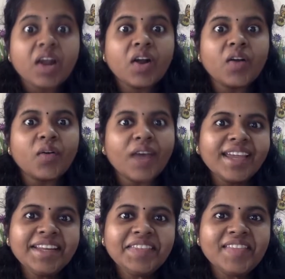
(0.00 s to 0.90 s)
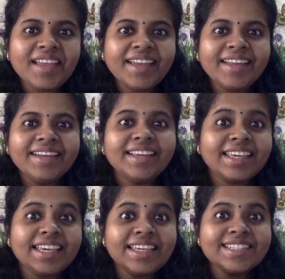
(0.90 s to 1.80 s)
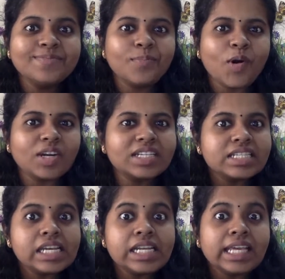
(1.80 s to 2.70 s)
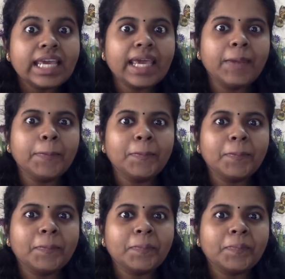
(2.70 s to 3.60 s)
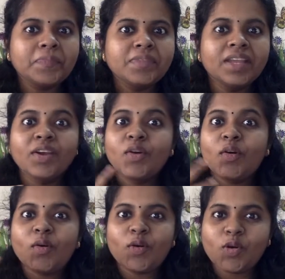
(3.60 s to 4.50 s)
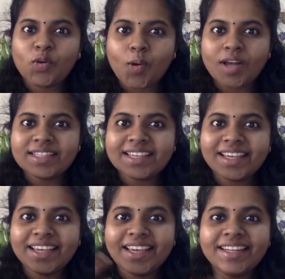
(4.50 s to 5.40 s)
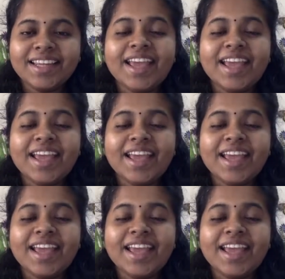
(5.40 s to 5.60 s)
Right then he spotted him. Who was it?